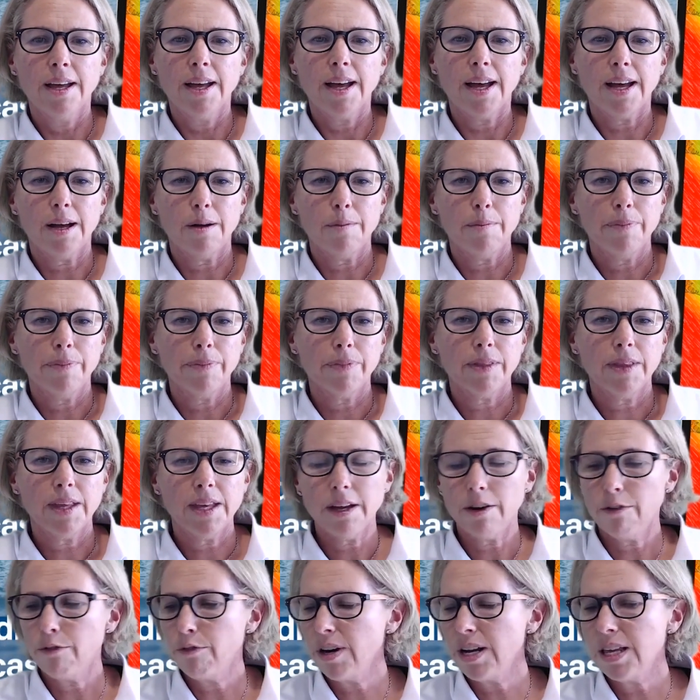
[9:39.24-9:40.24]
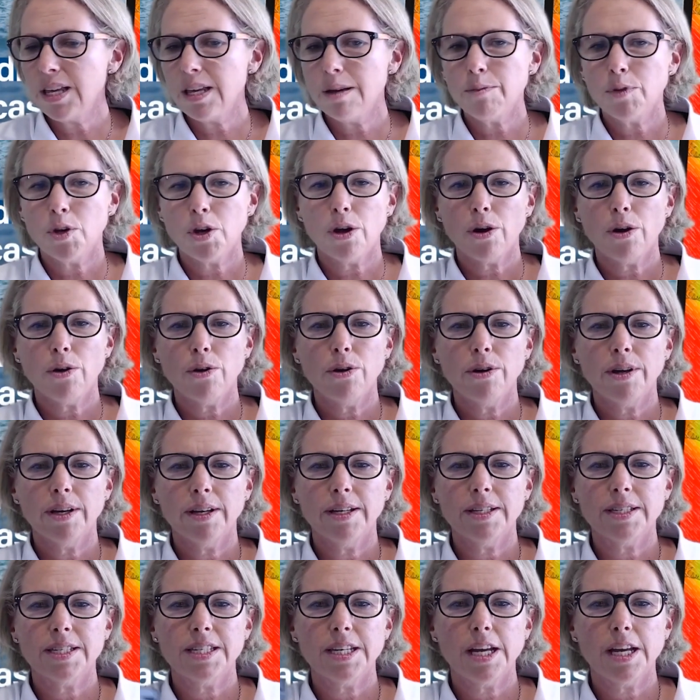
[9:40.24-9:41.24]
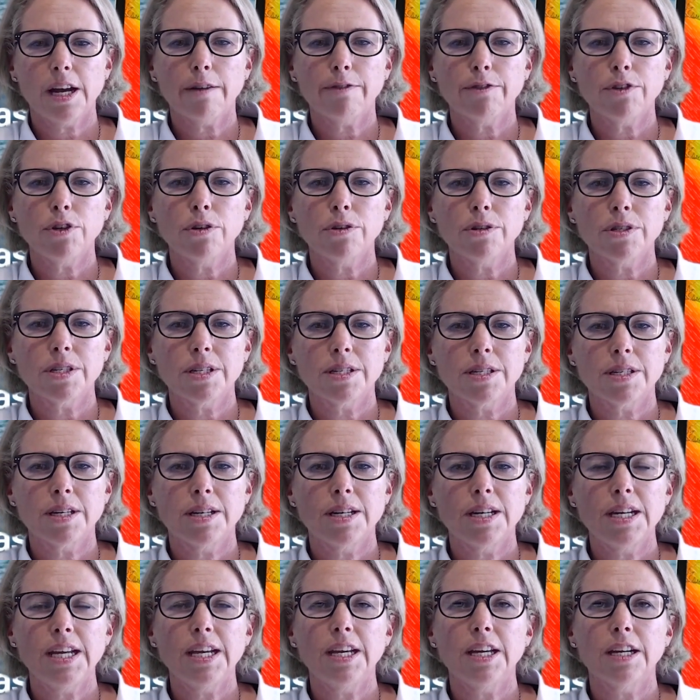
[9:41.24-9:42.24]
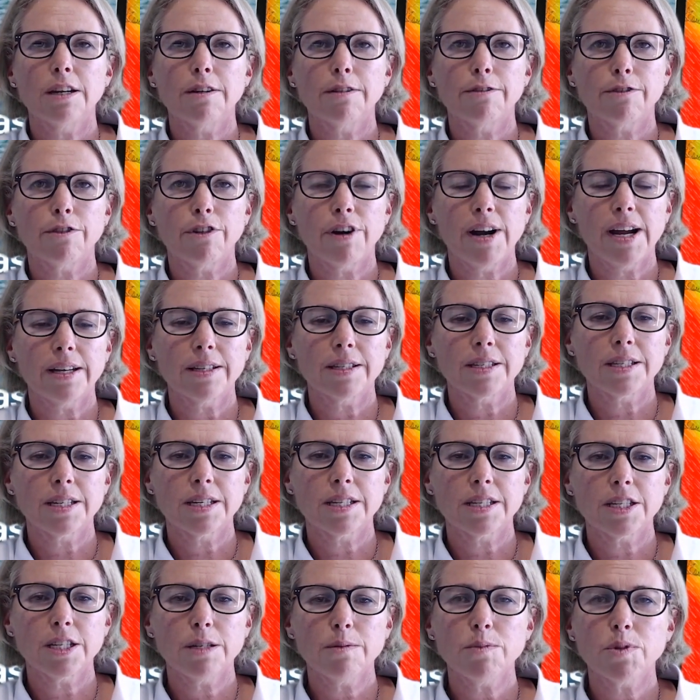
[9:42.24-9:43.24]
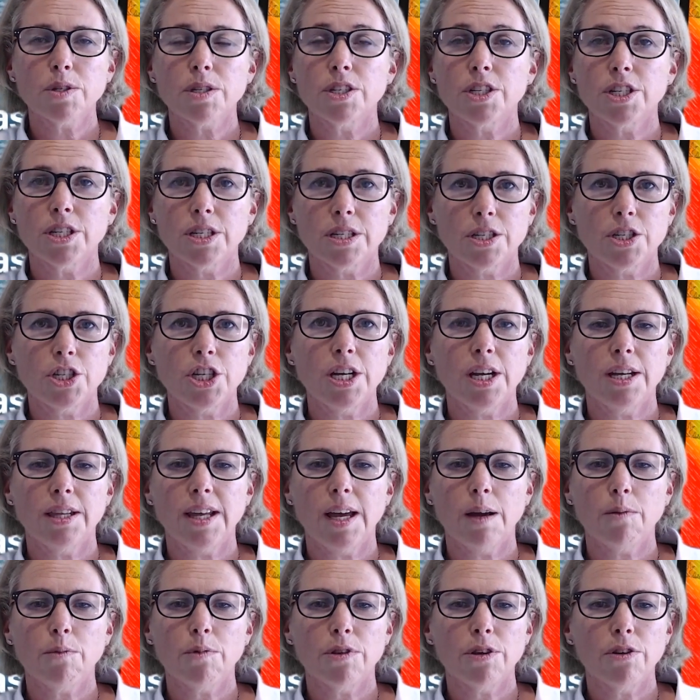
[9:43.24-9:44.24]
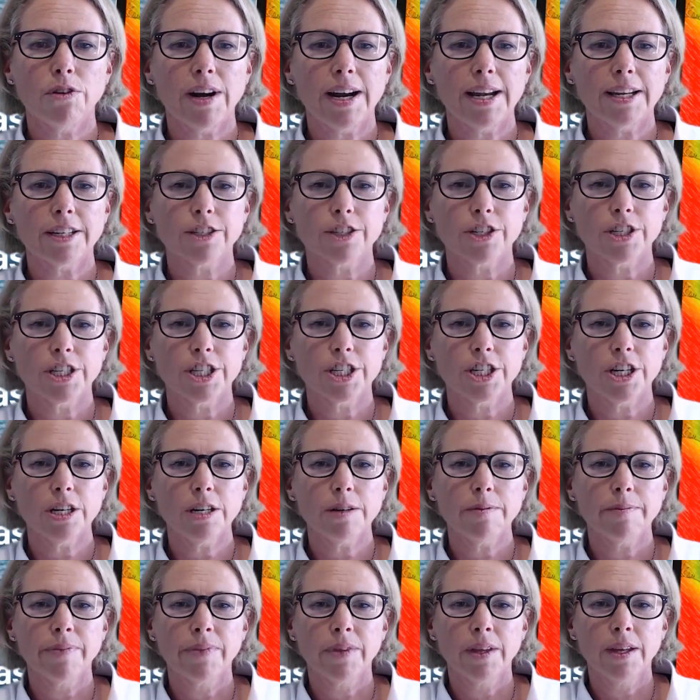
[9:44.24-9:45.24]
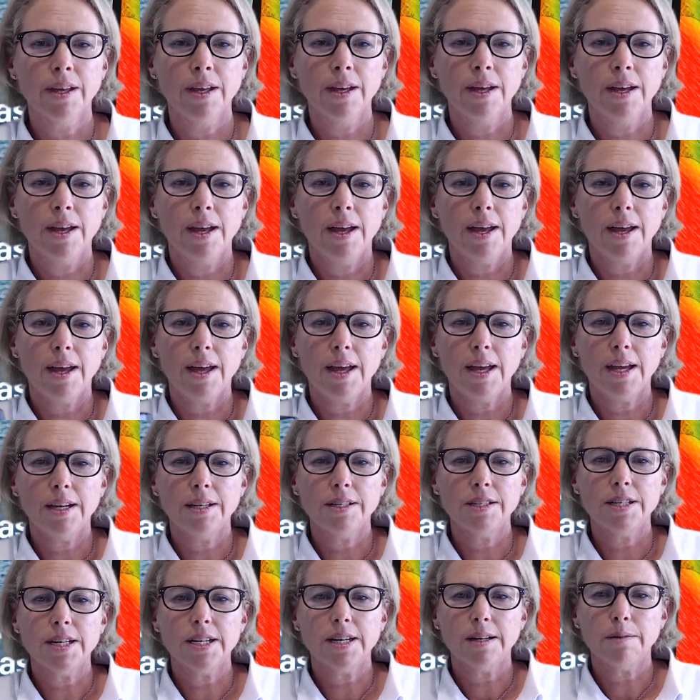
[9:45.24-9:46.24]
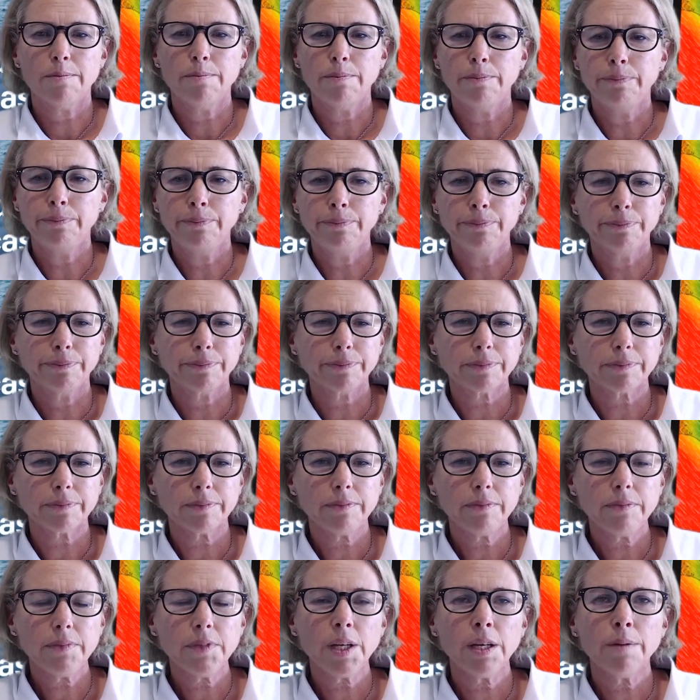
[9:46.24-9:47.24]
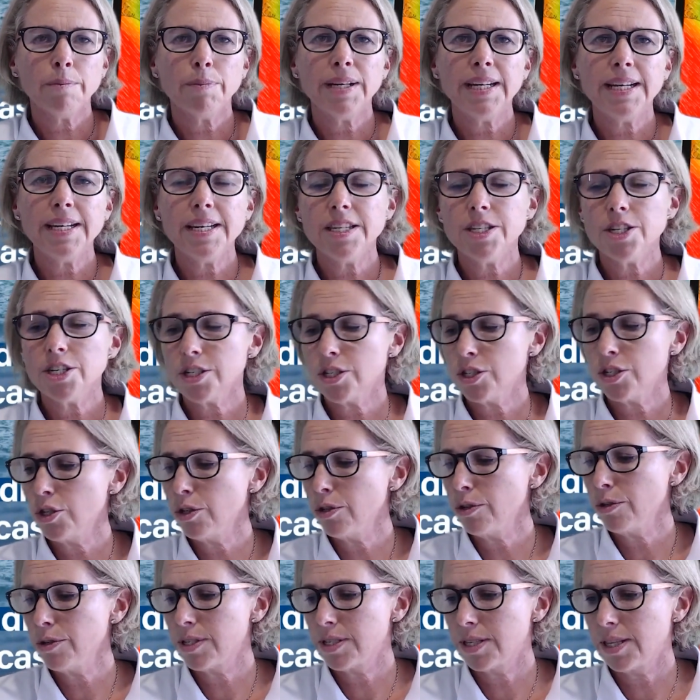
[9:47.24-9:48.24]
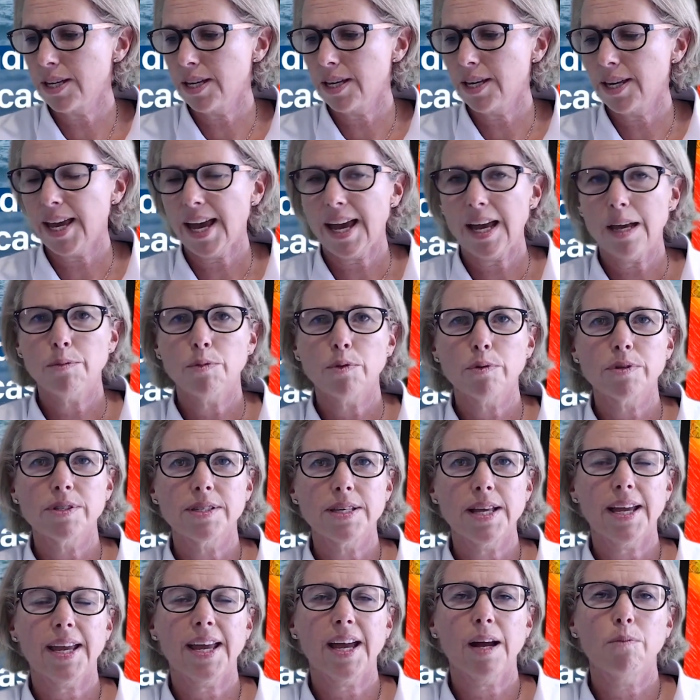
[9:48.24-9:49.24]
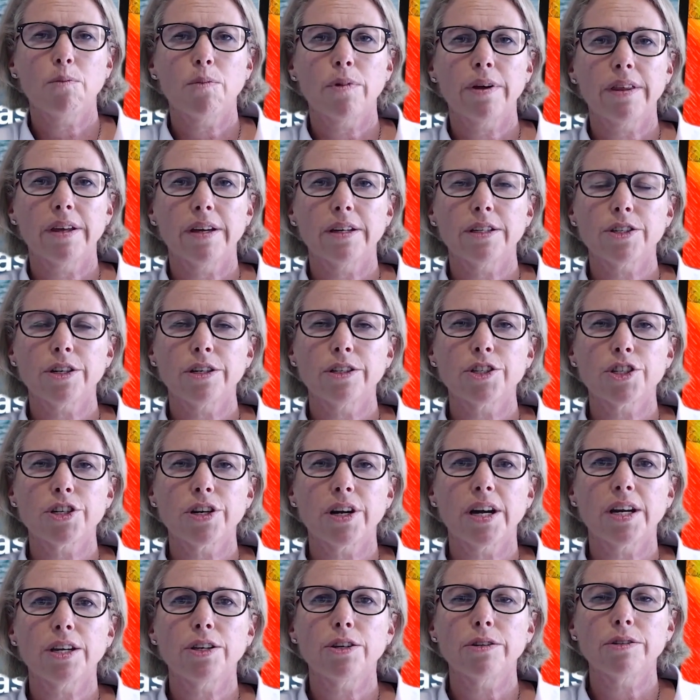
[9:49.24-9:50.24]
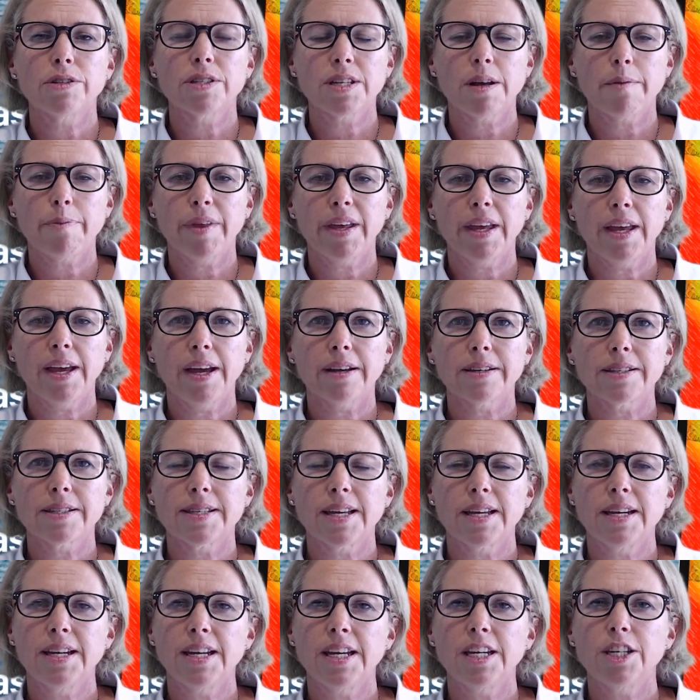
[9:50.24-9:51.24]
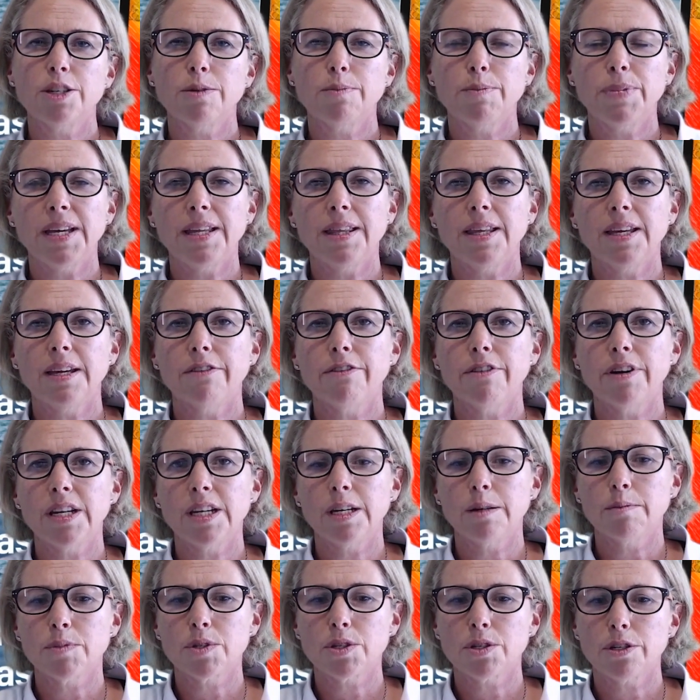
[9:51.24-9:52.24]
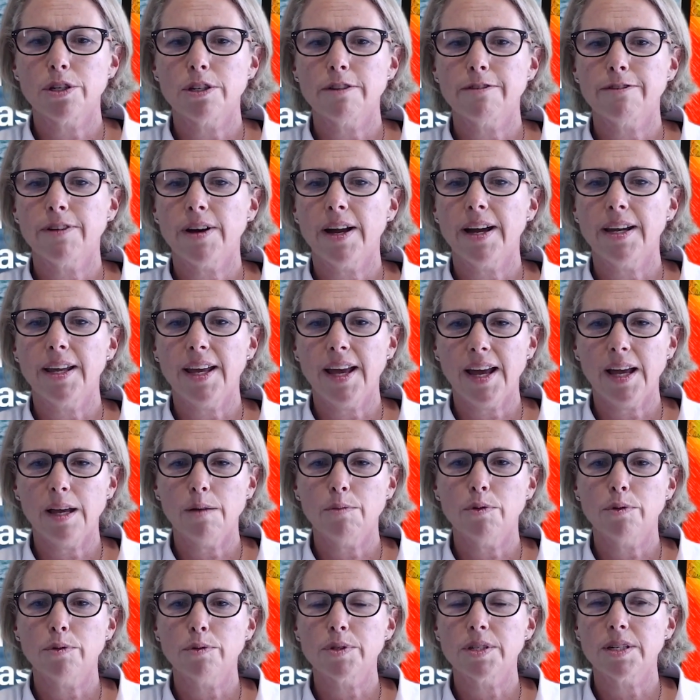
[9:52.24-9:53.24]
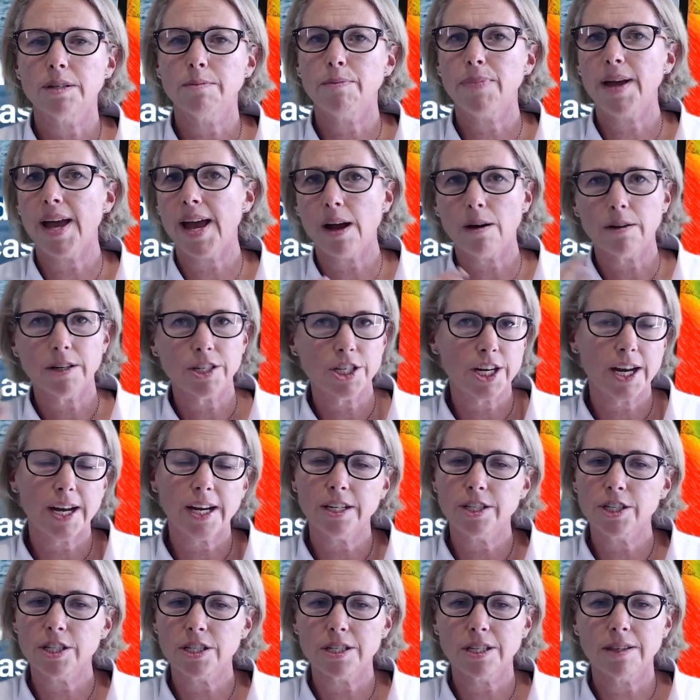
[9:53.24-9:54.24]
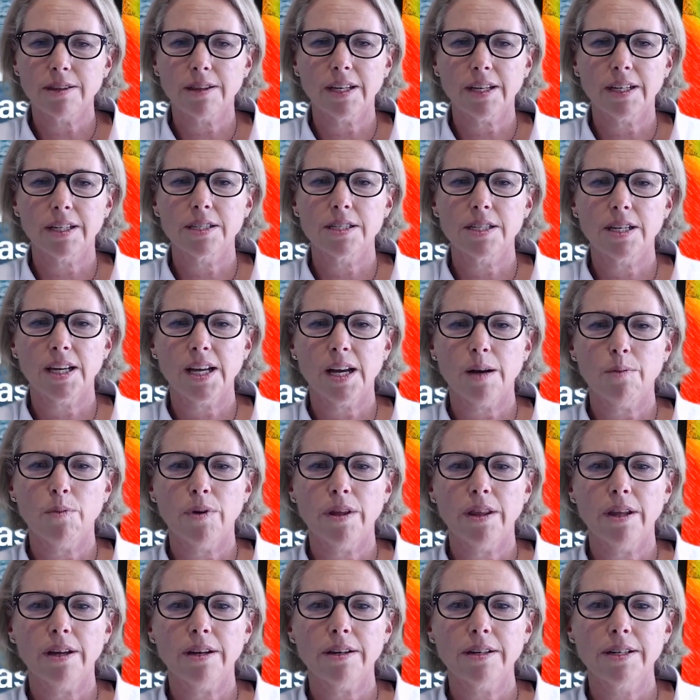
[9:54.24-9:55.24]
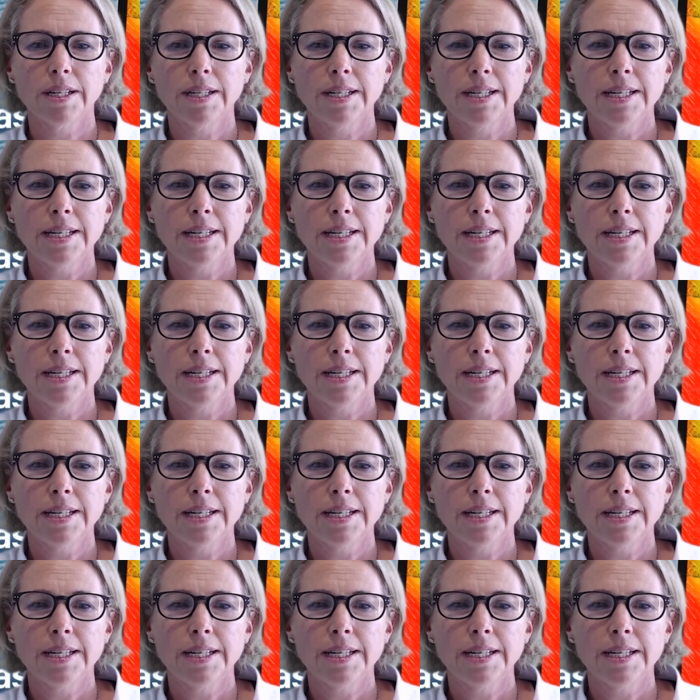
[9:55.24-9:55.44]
The Iridium GO itself uses a negative ground system, so just check that with your electrician. And please just use the cables that come with it. Don't try and use something else. They need to be the Iridium certified cables and power chargers and things that come with it.